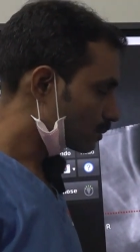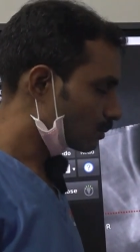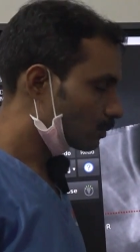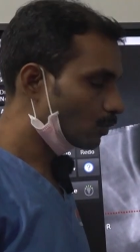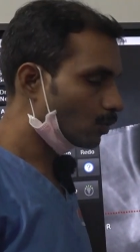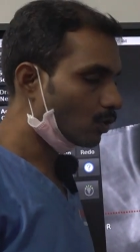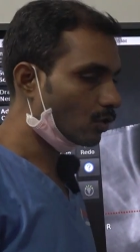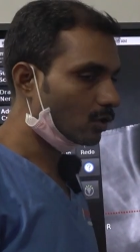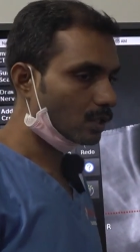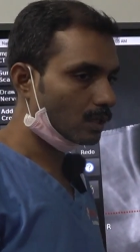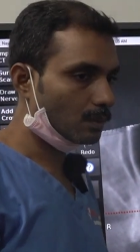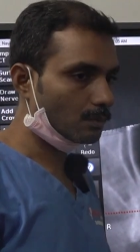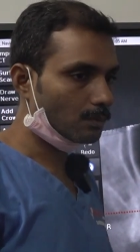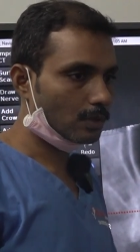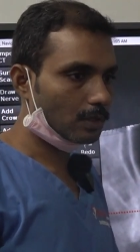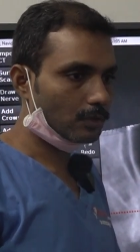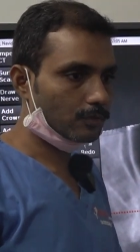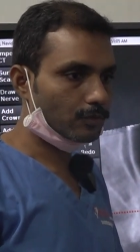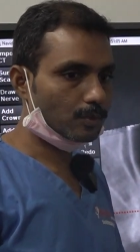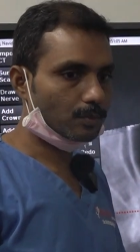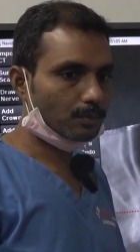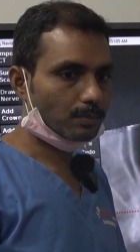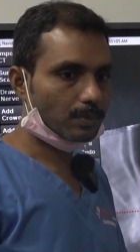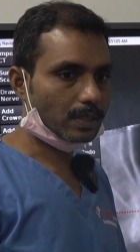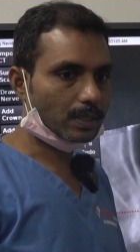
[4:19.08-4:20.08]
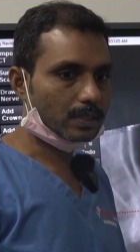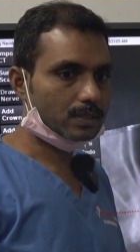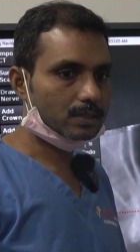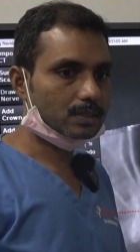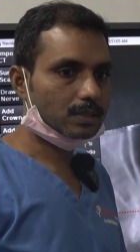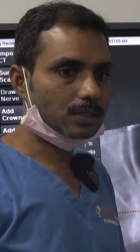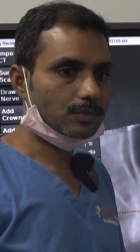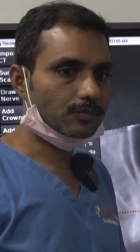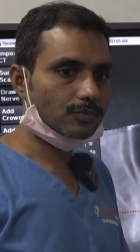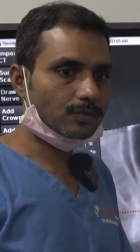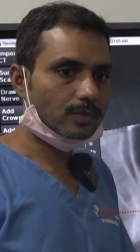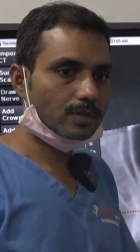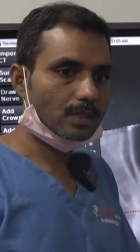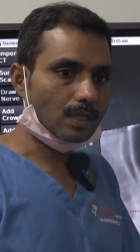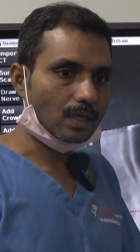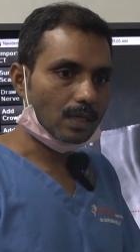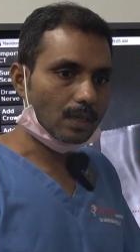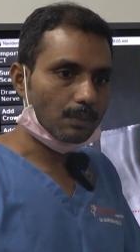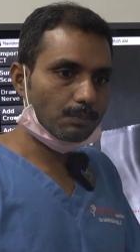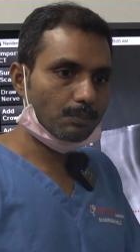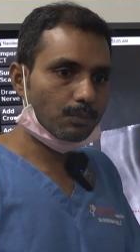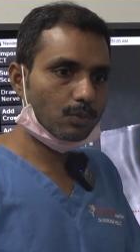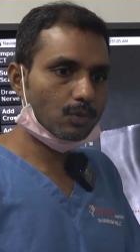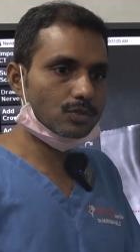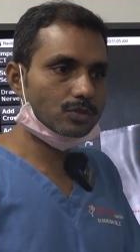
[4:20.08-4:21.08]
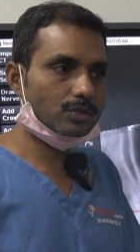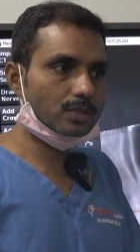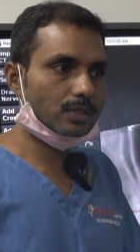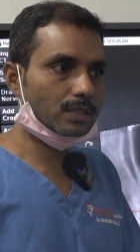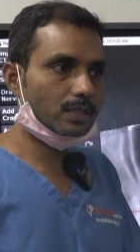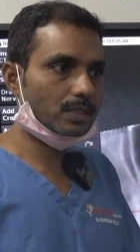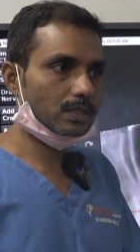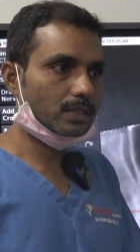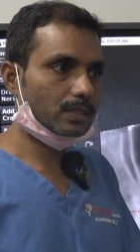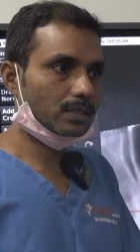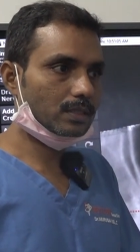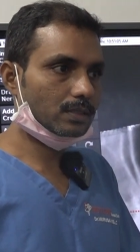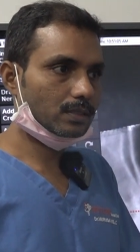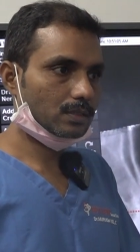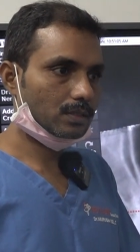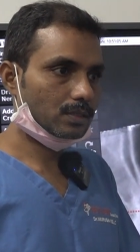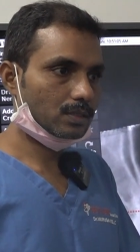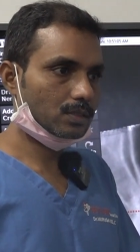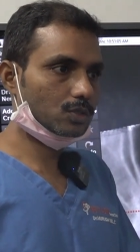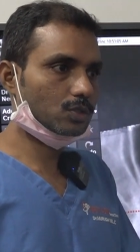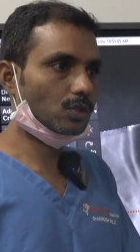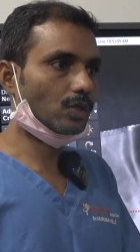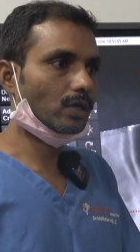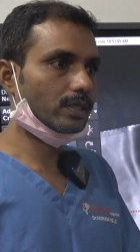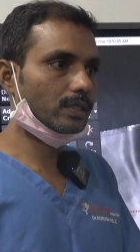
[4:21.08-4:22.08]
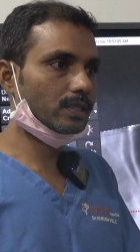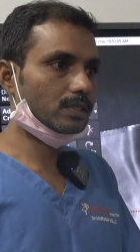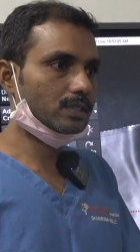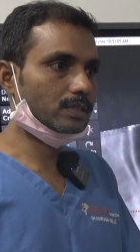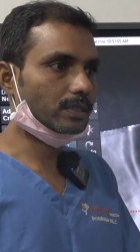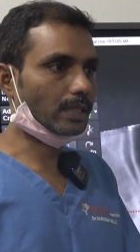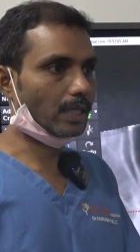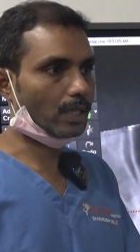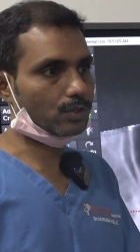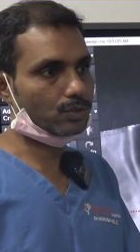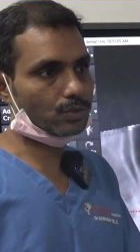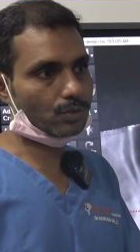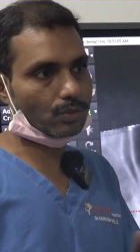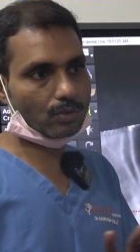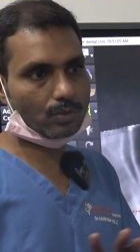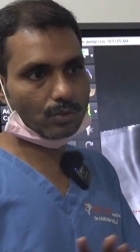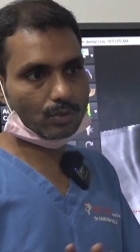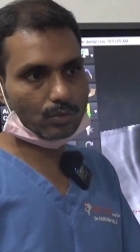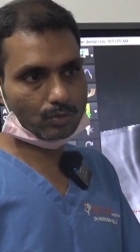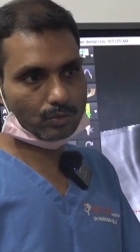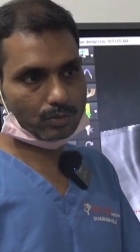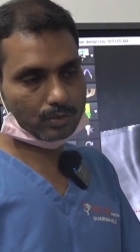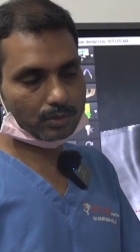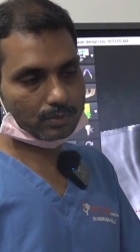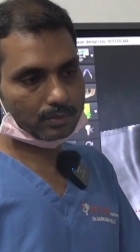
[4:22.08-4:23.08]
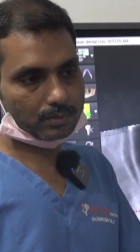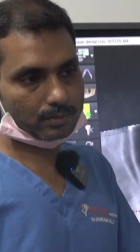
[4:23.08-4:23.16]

more number of implants if the opposing jaw is natural tooth.